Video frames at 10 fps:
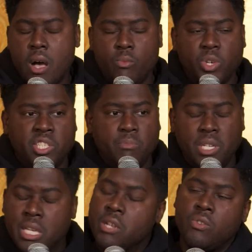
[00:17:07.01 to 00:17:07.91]
Um, we see
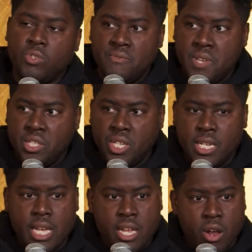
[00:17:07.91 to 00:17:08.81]
political
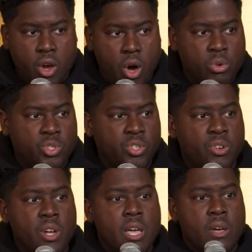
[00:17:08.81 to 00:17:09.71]
division in our culture.